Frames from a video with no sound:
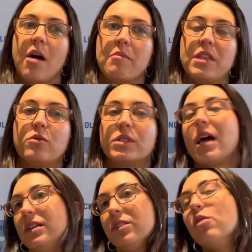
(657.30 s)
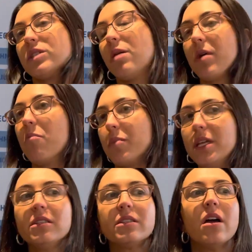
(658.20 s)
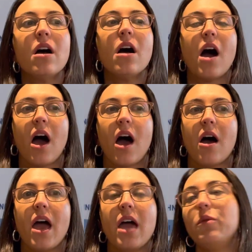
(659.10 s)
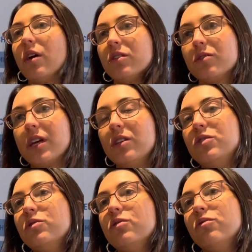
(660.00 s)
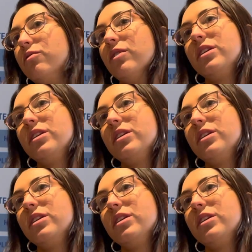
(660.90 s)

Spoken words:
those type of companies. And we also can do,